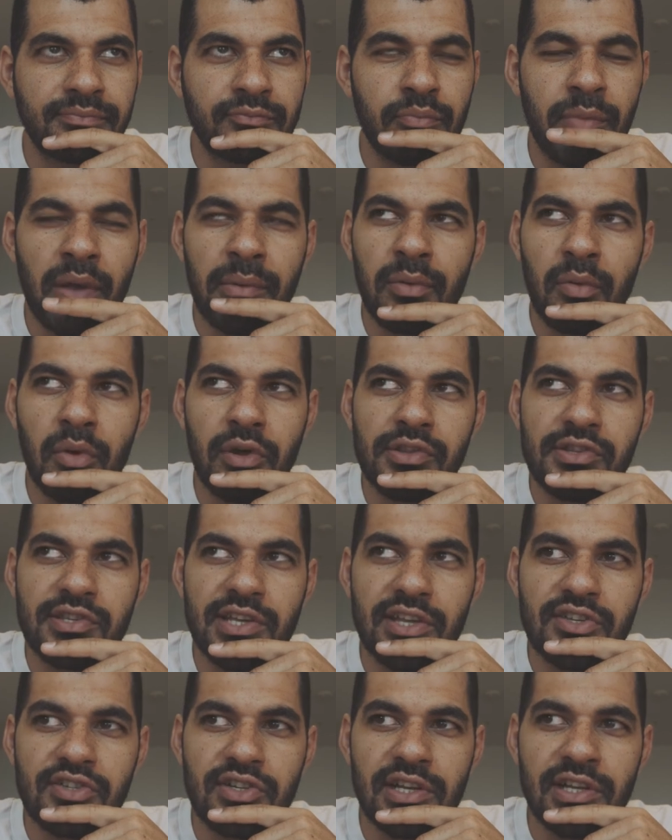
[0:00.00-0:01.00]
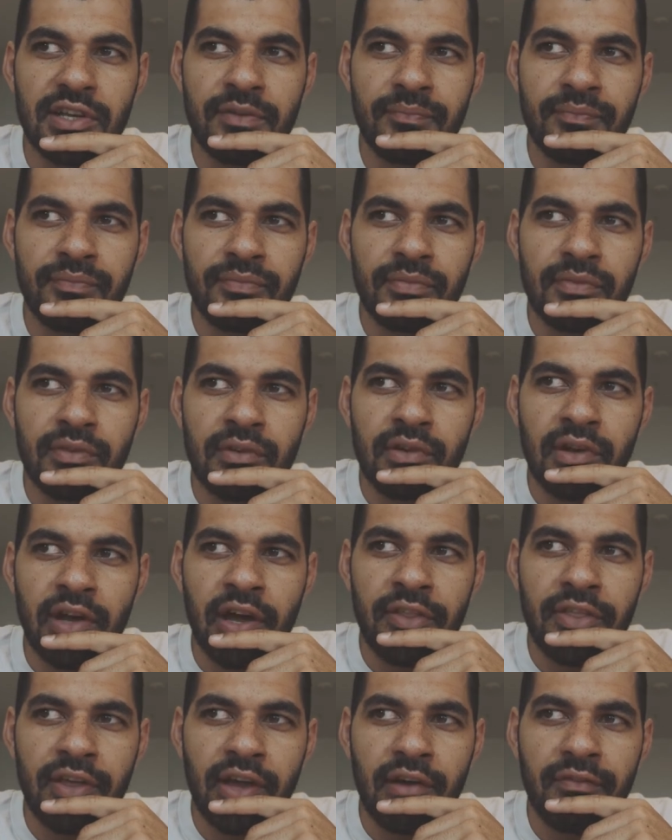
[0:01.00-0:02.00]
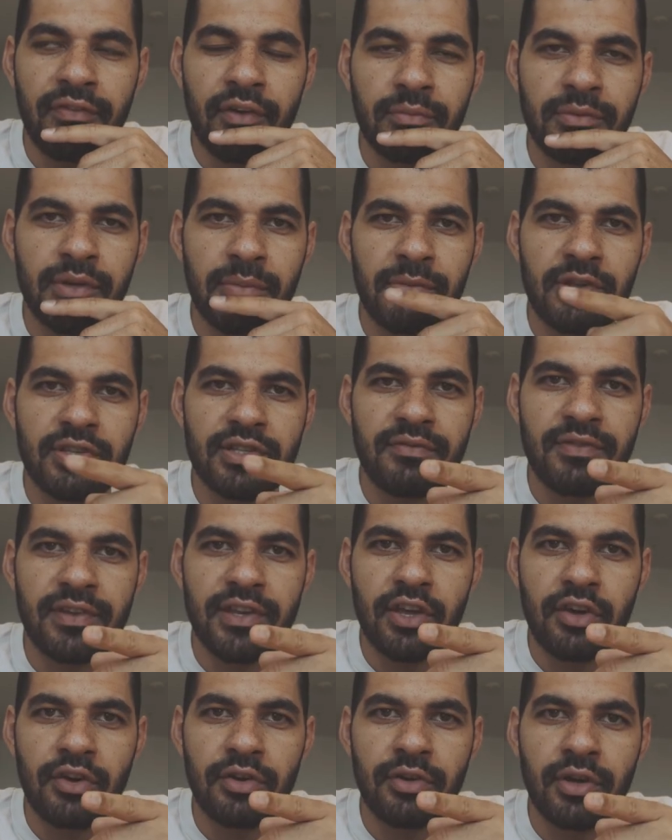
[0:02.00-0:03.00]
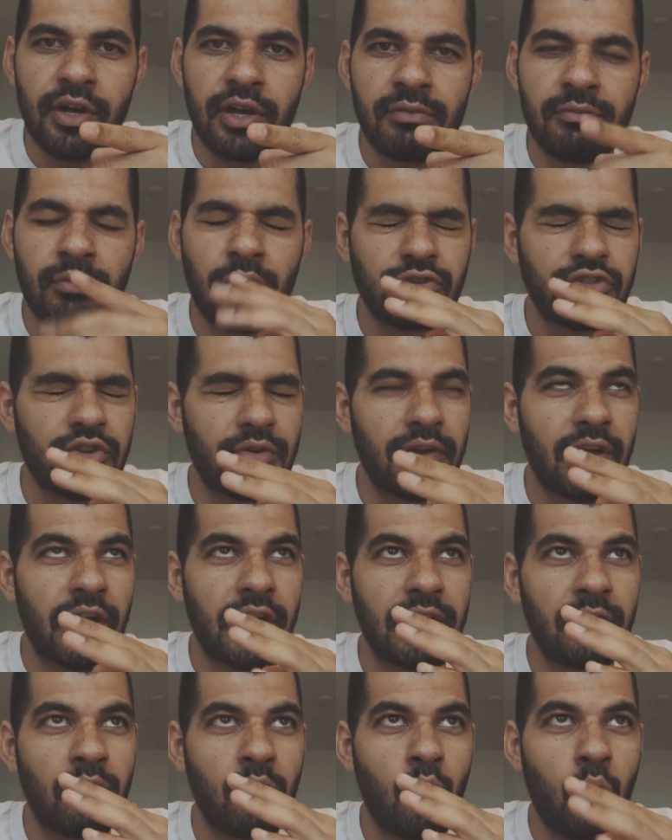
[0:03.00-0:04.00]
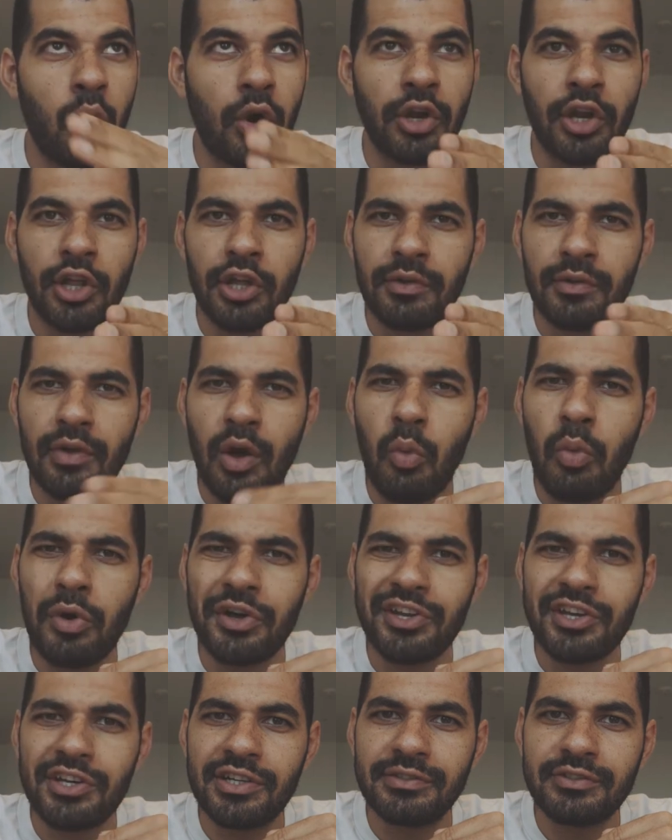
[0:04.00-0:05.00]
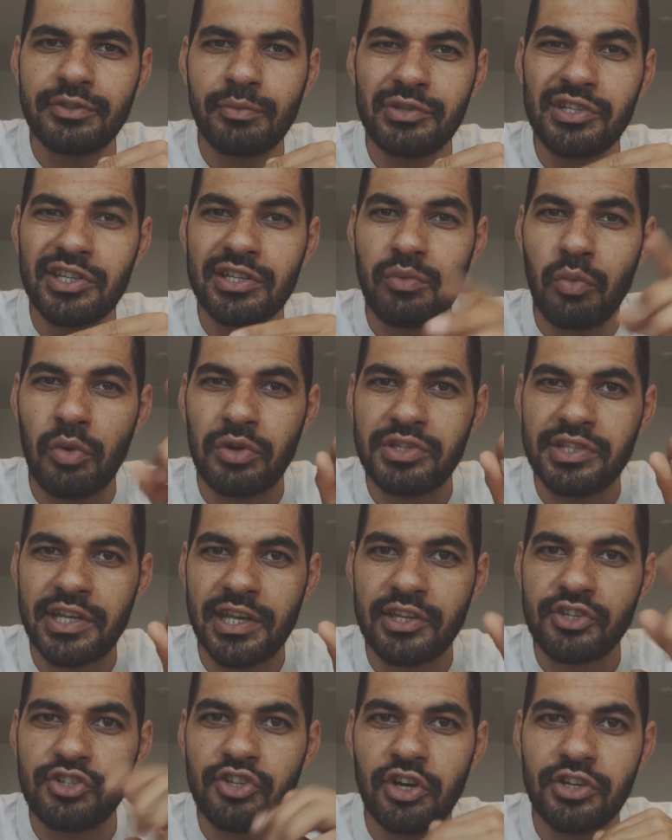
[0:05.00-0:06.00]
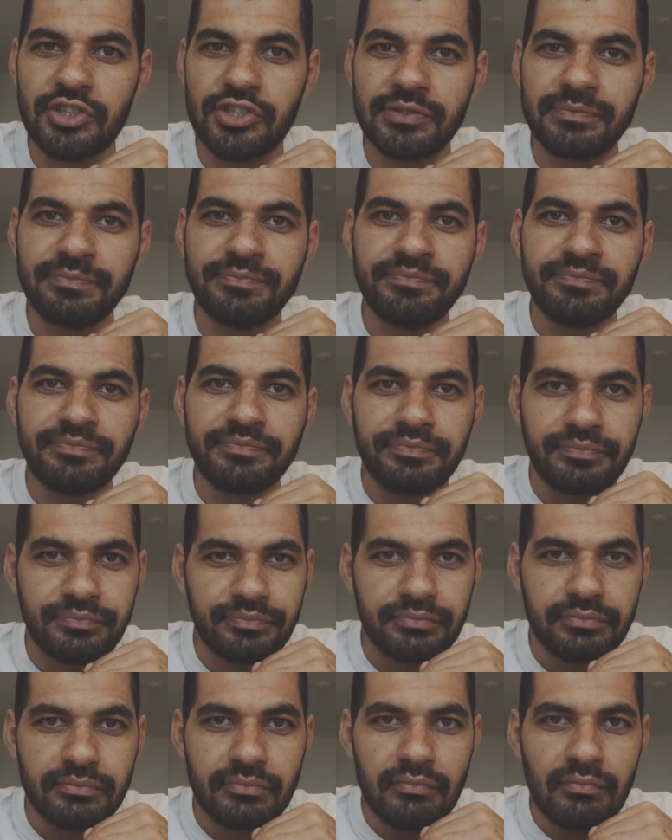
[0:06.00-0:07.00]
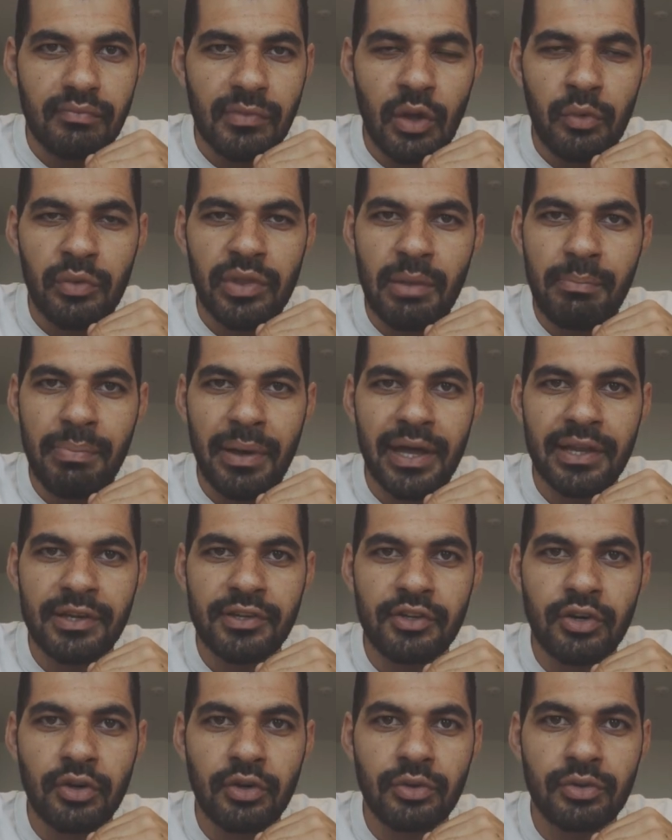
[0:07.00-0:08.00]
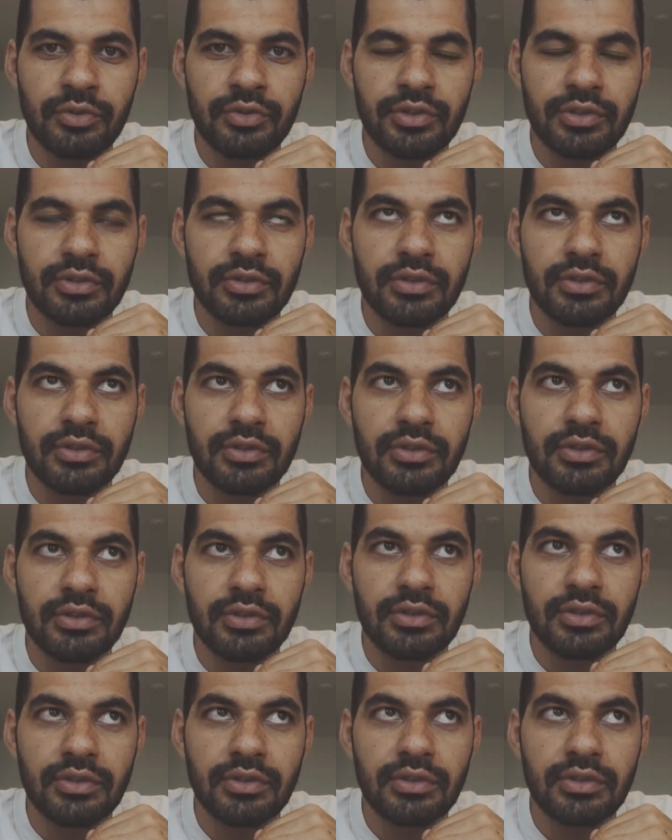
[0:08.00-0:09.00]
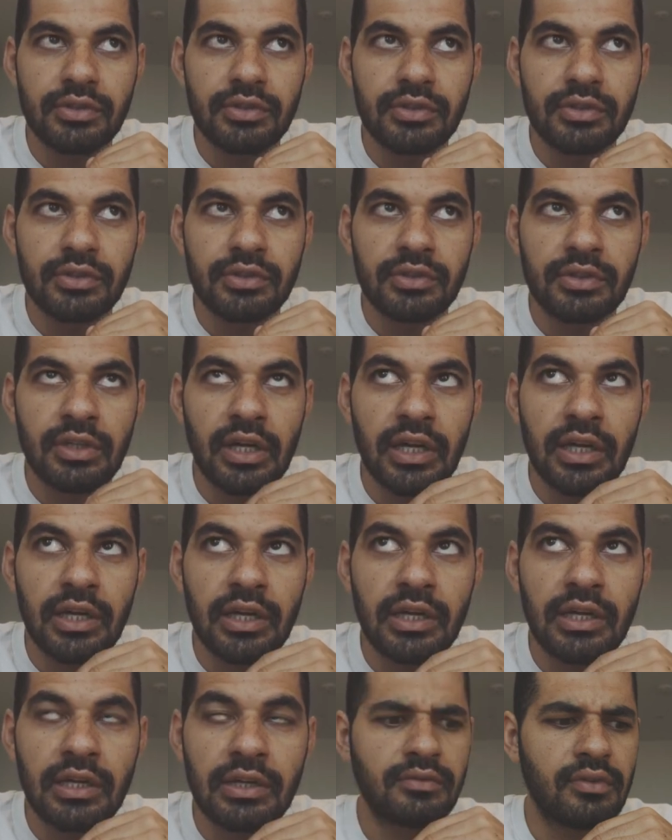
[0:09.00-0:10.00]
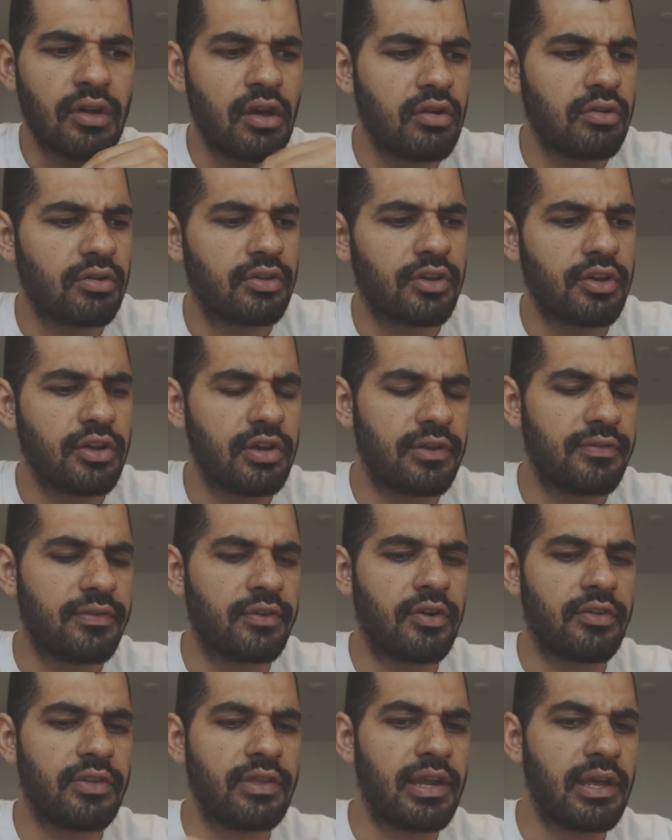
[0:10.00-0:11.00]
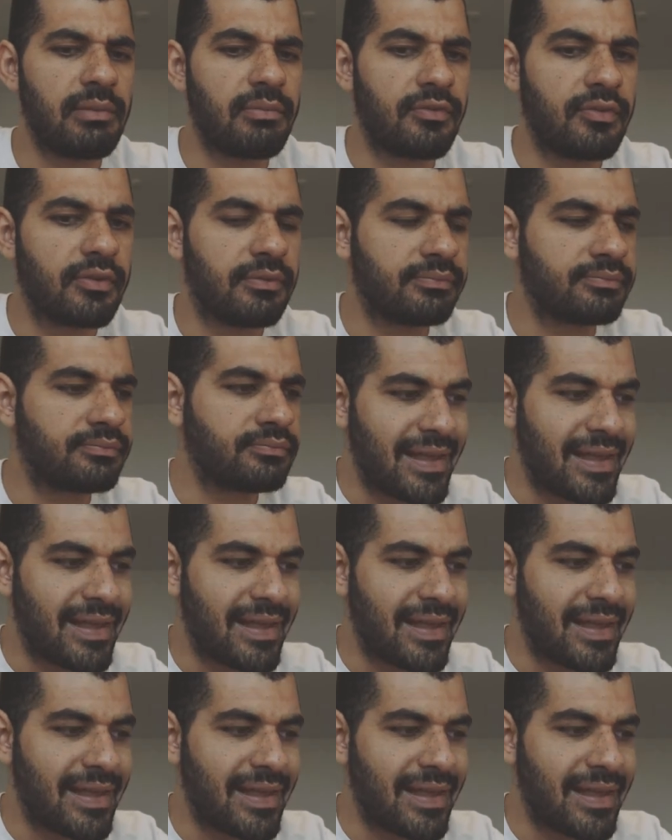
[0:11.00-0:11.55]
Maybe once, actually. I think I filmed a music video, a wanna, which is a one take shot, with a band called. I forgot the name of them.